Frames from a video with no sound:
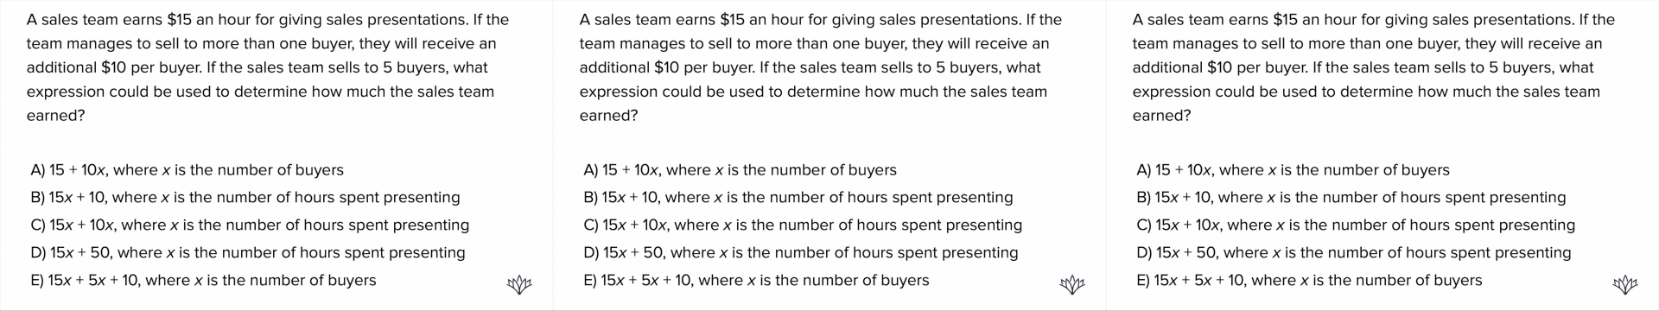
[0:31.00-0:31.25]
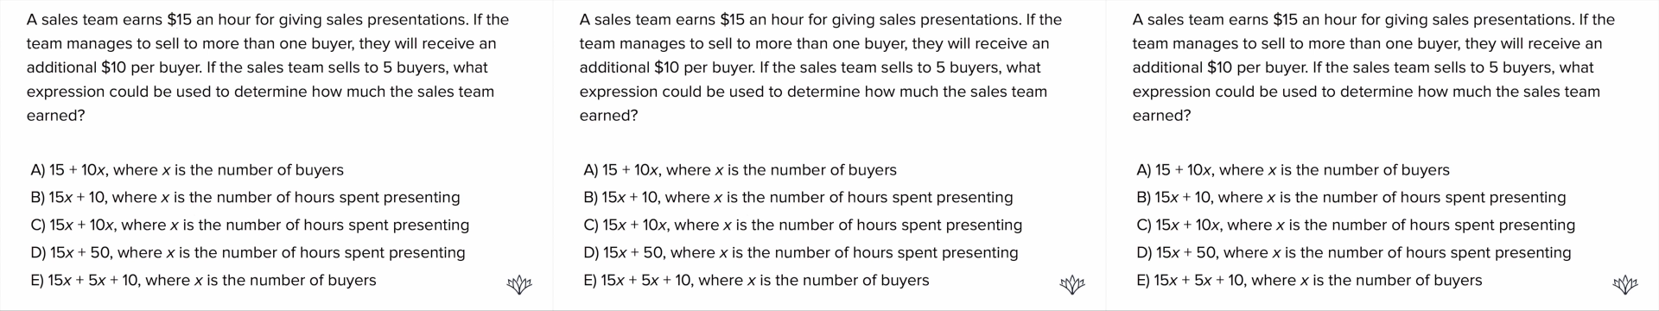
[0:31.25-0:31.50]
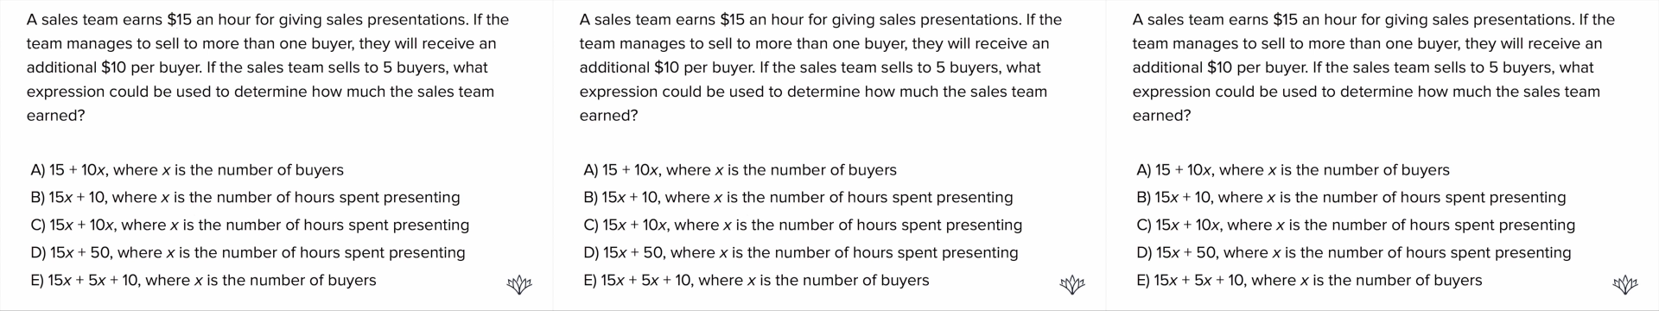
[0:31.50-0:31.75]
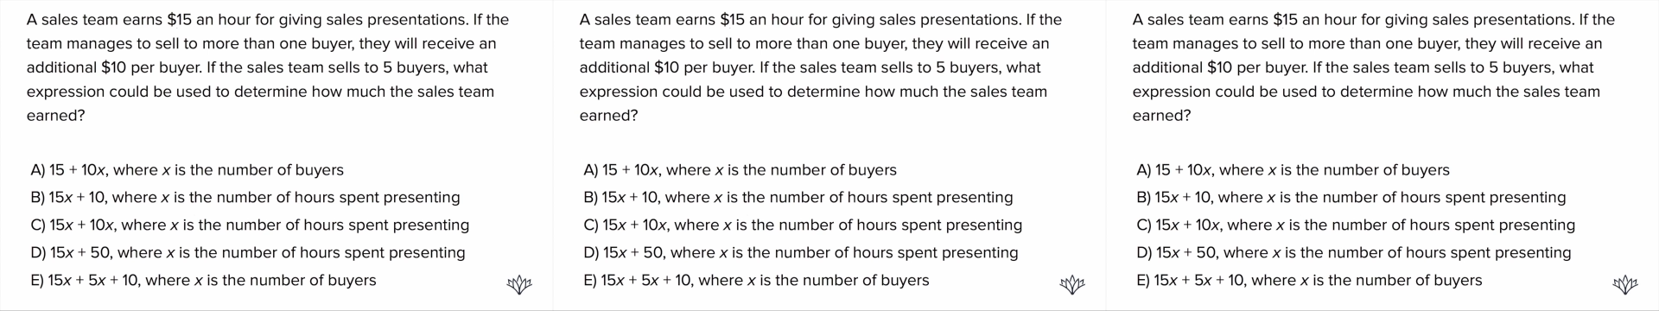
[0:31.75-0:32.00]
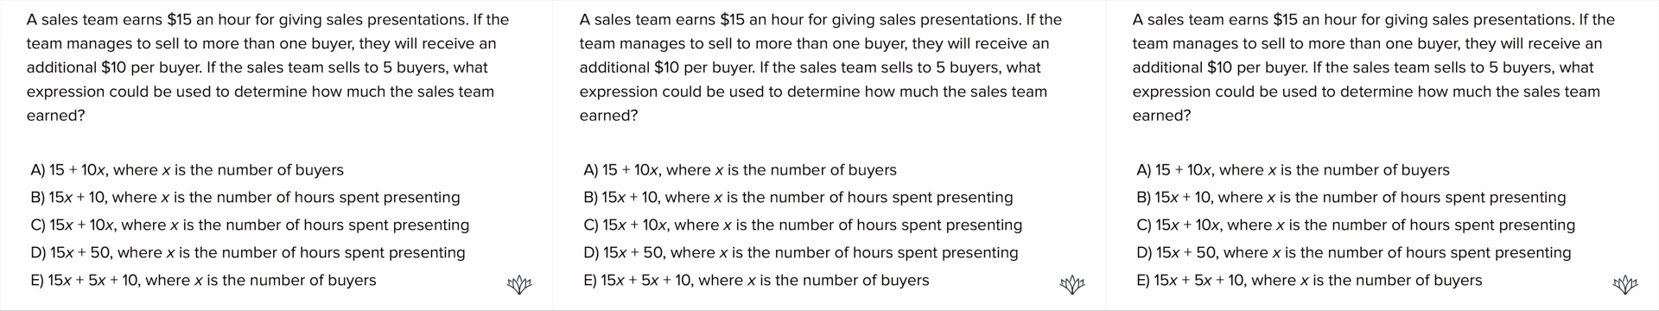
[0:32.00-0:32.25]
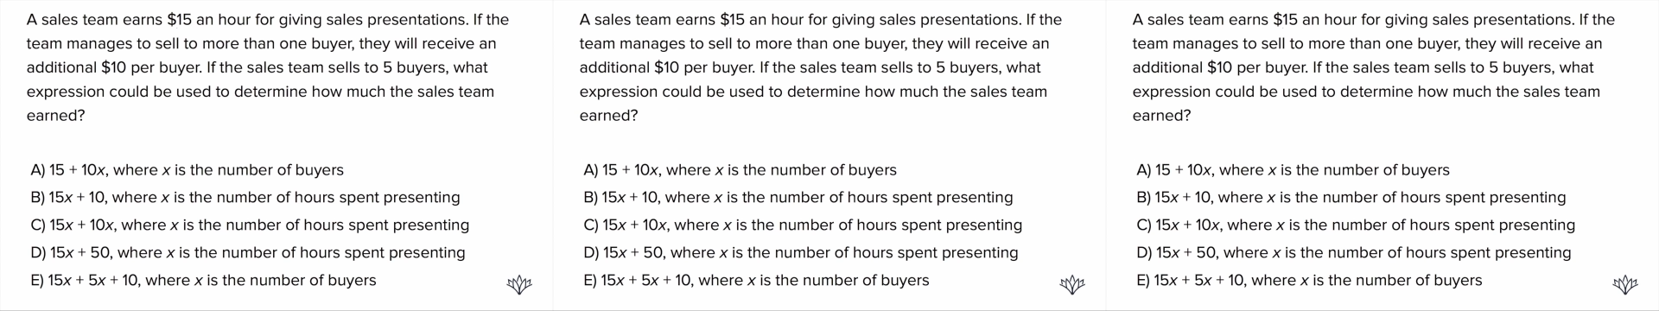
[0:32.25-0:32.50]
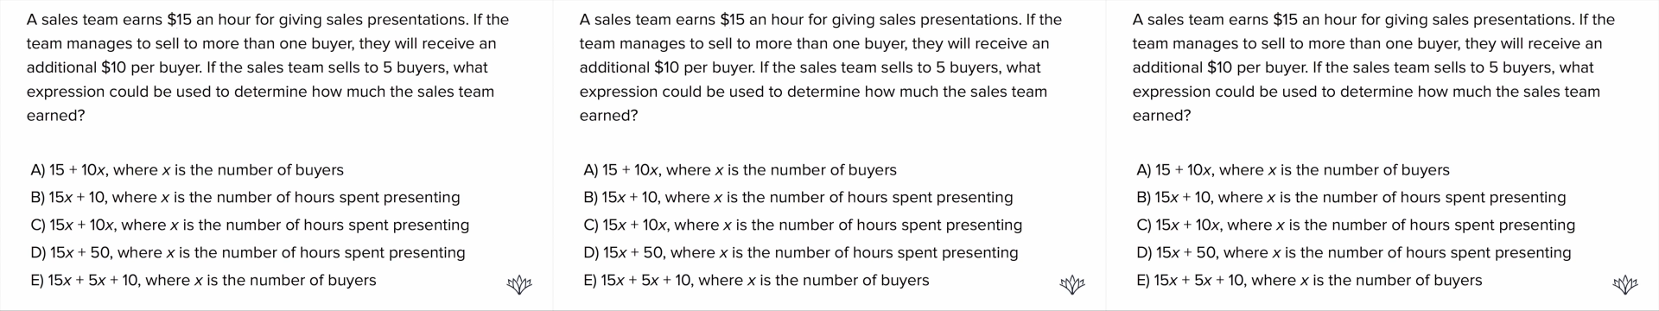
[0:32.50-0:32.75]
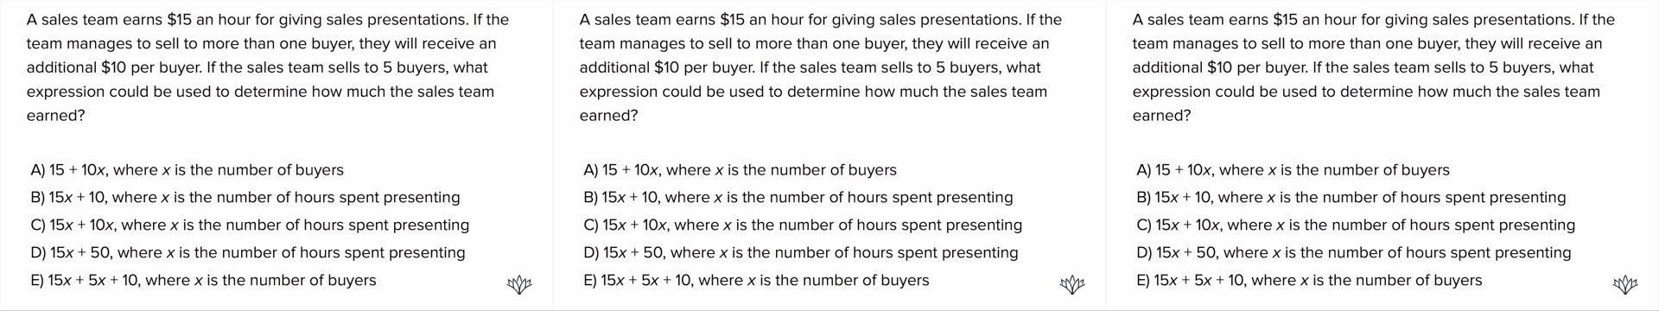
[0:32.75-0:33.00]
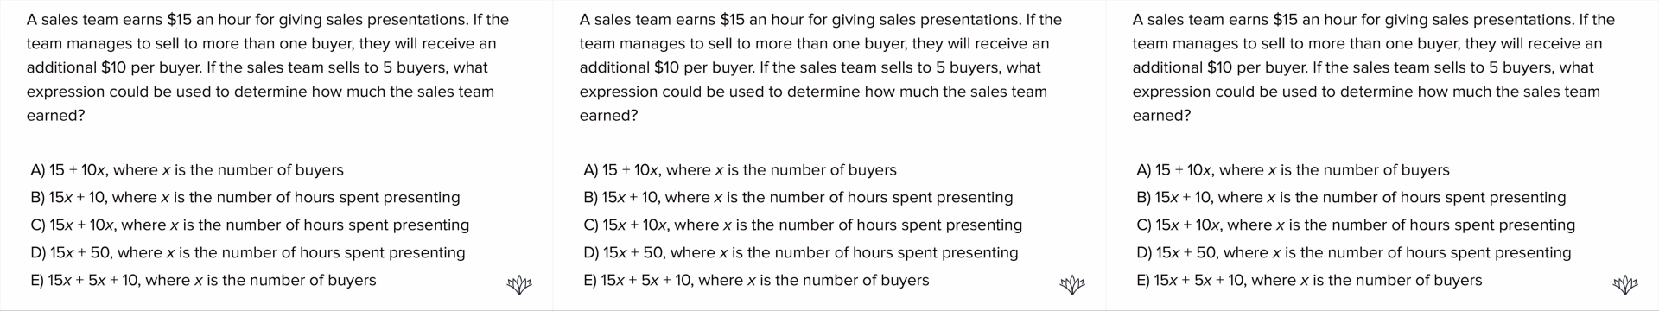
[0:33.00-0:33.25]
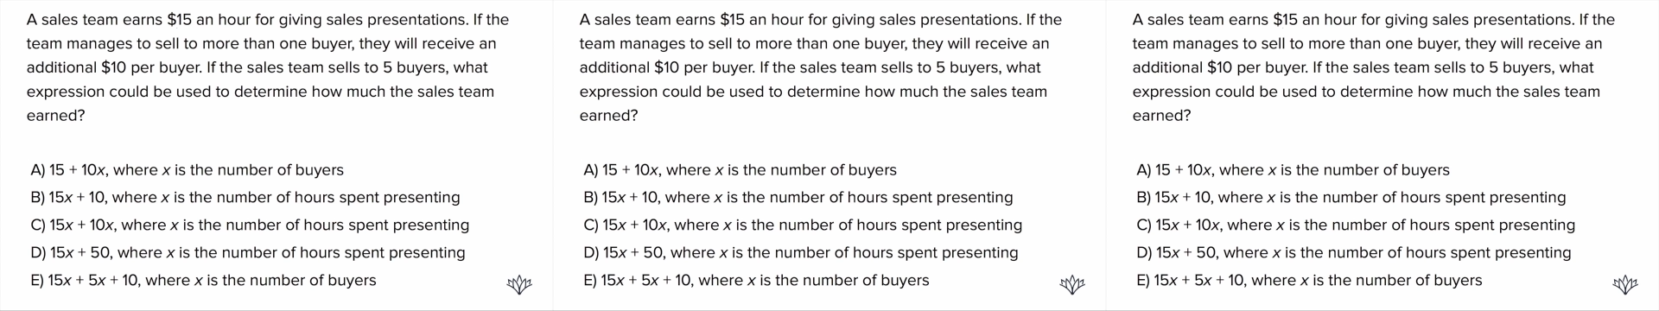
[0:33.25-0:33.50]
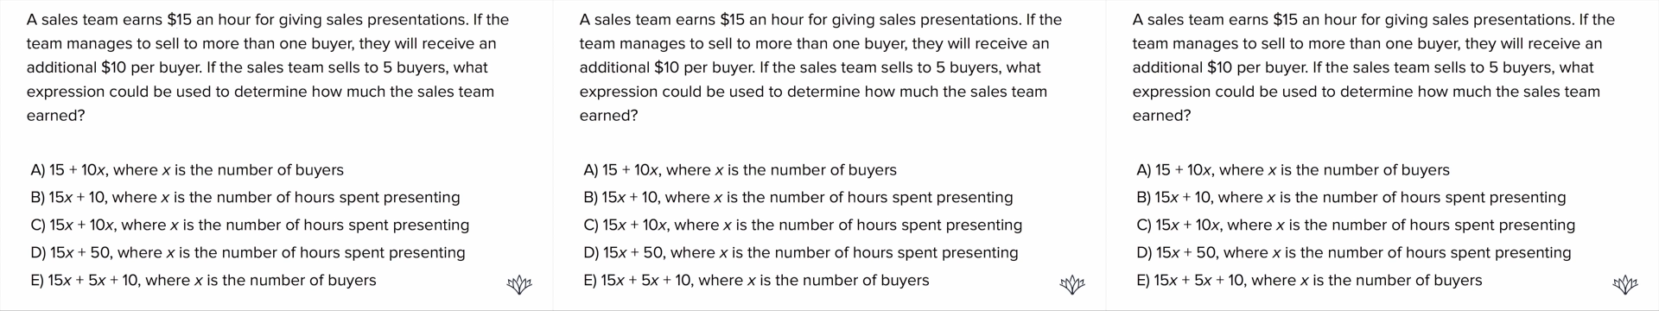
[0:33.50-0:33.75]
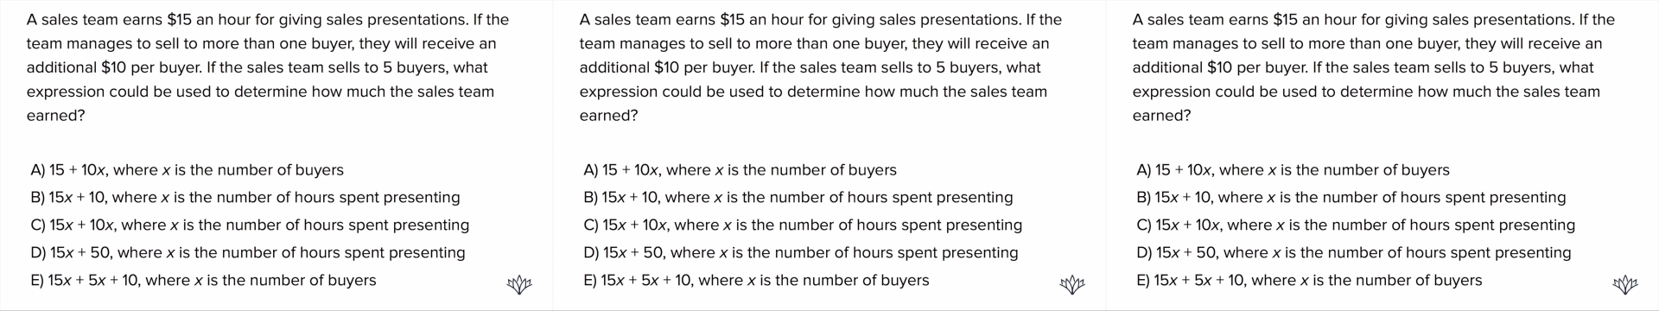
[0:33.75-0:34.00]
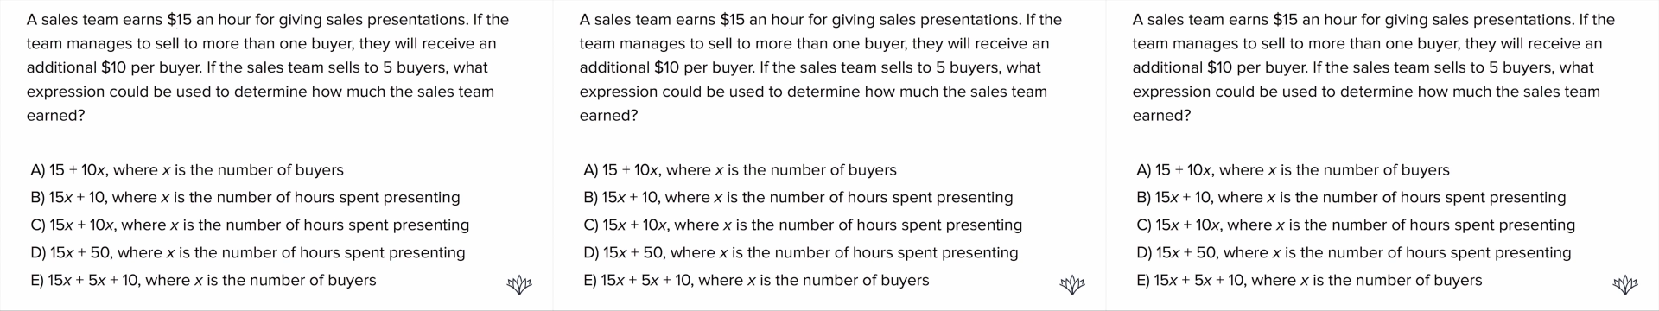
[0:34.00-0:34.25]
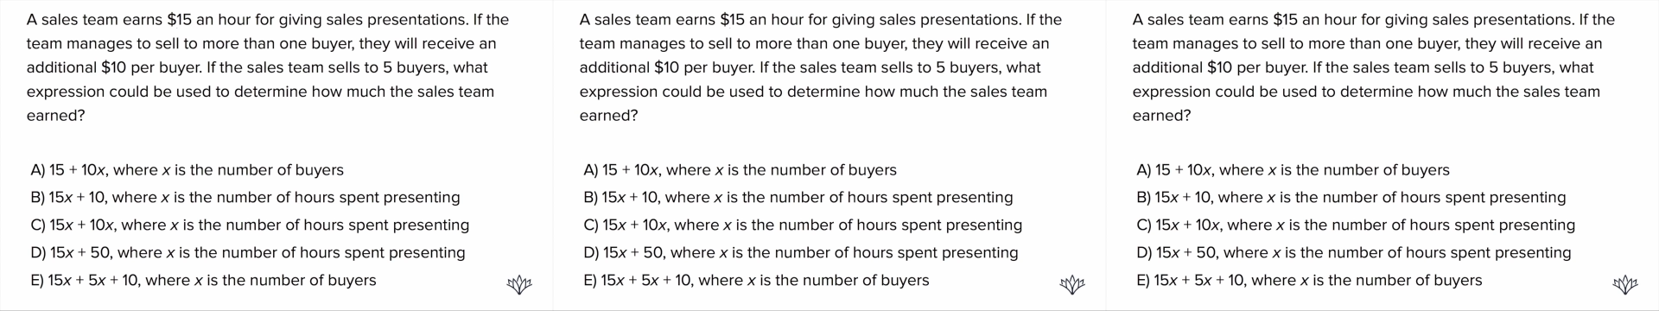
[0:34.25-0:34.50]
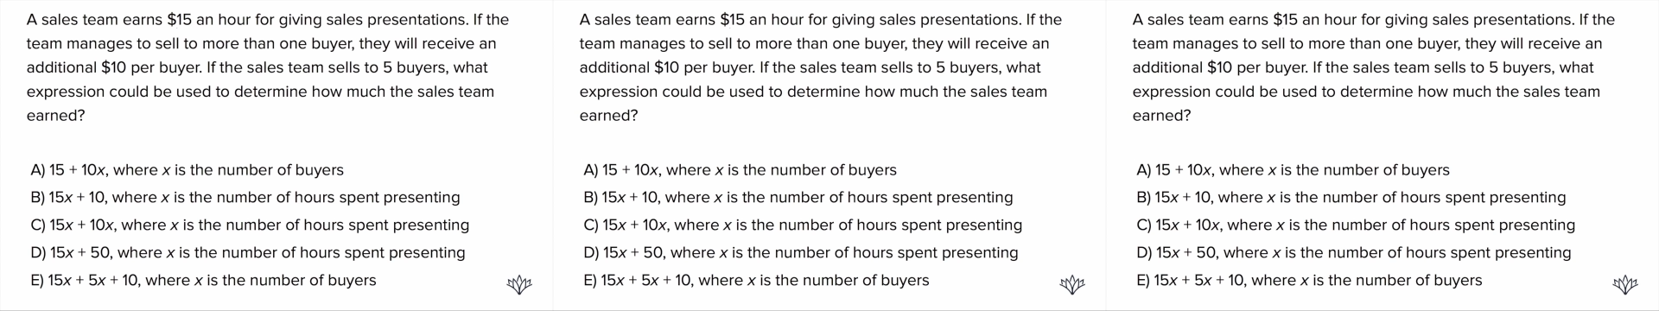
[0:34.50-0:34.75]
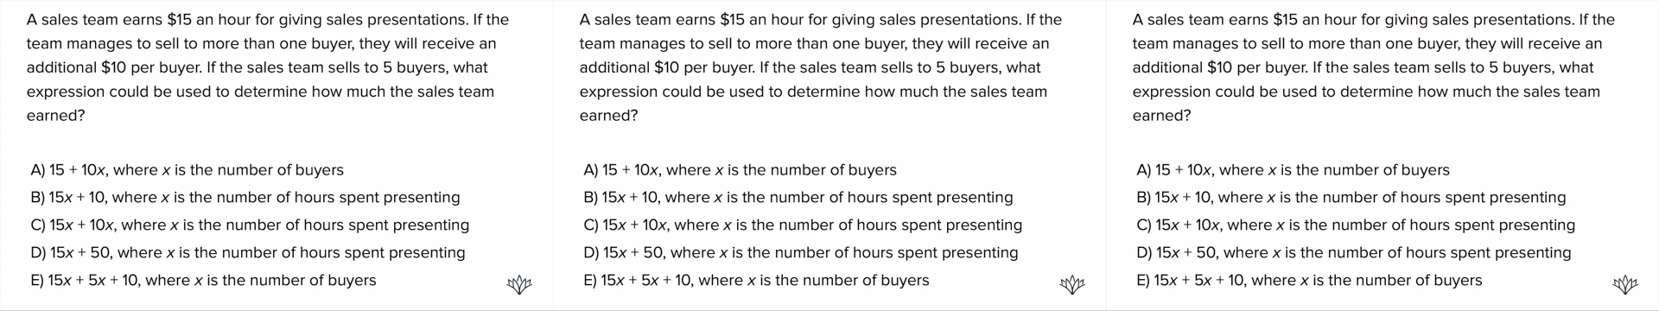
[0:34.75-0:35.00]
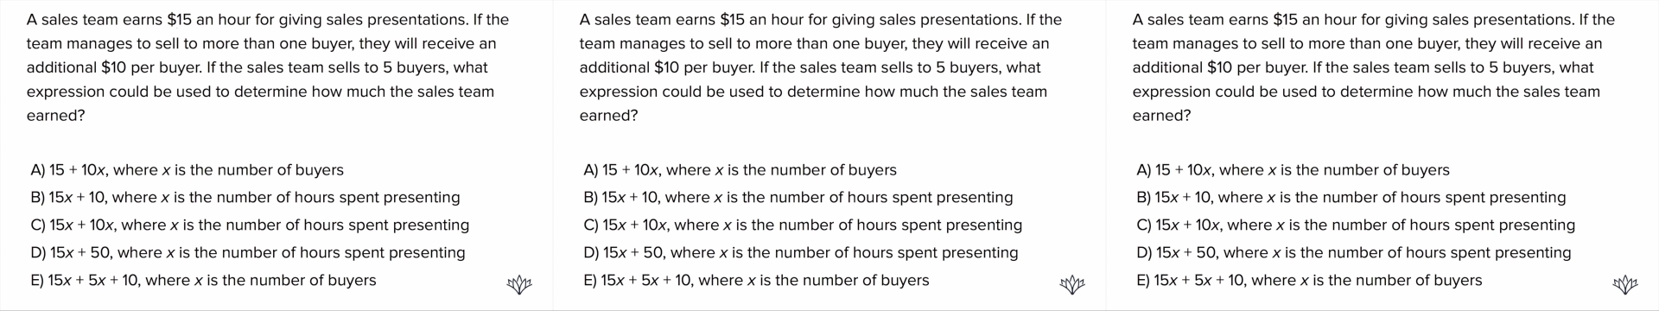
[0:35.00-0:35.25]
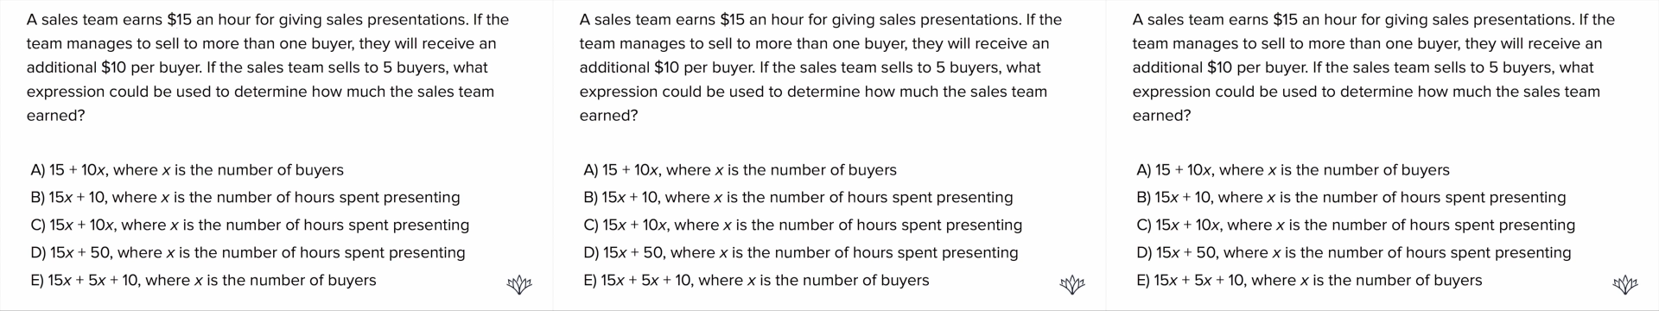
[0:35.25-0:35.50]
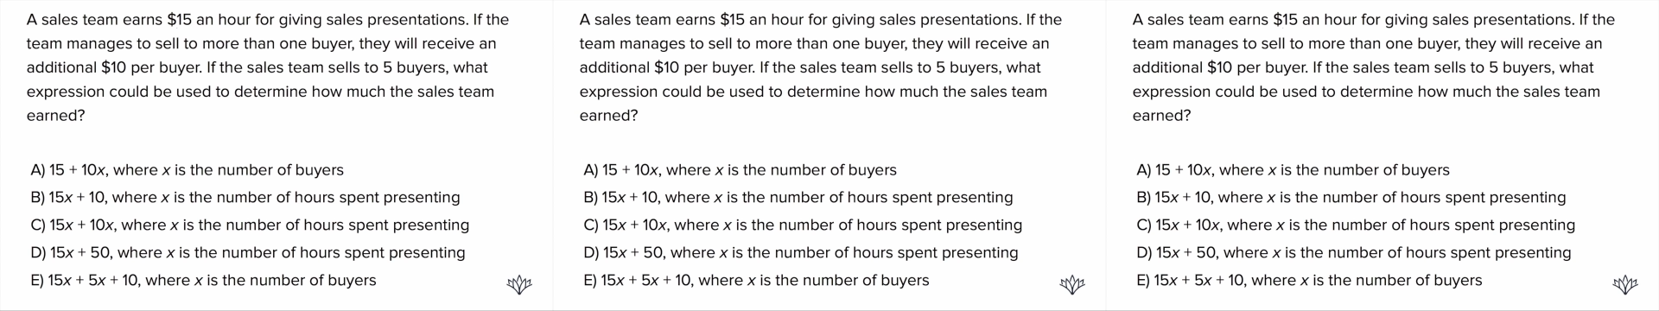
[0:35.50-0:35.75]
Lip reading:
No face is visible, so there are no lips to read.